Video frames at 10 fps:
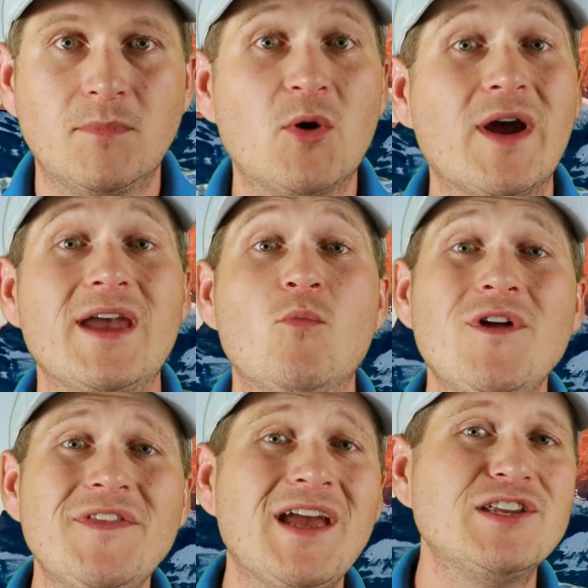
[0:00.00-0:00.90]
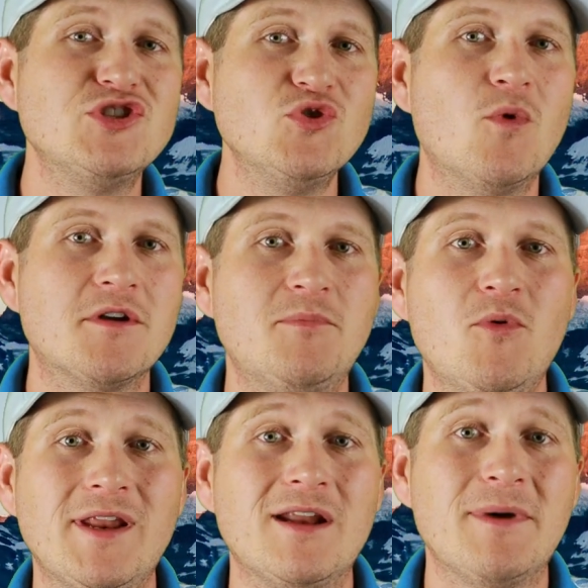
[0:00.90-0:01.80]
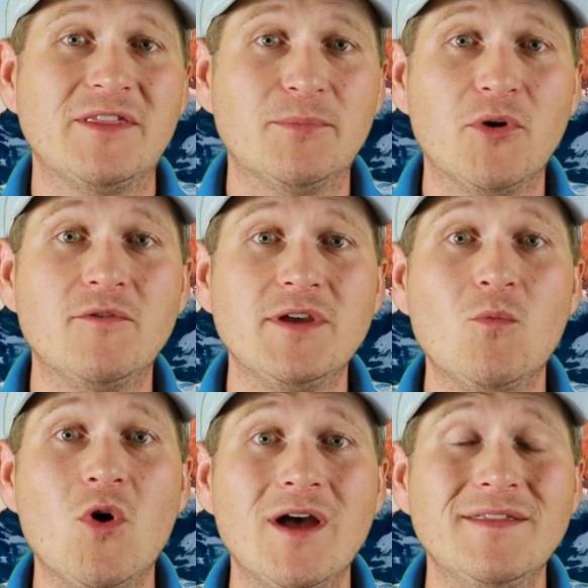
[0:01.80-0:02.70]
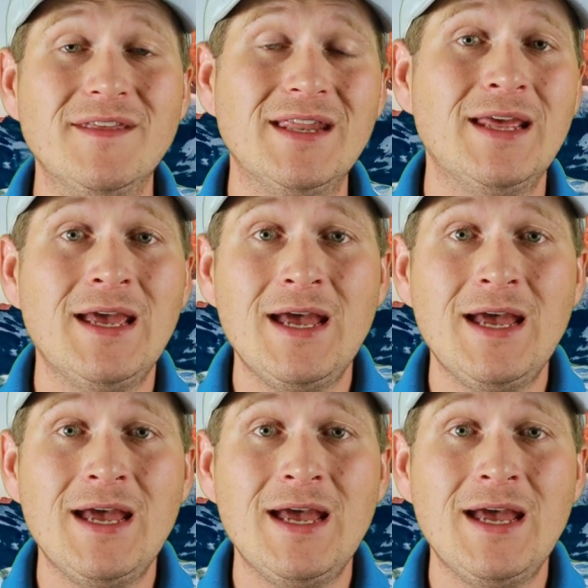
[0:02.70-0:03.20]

All right, and one thing I do want to point out about the Pro V1 that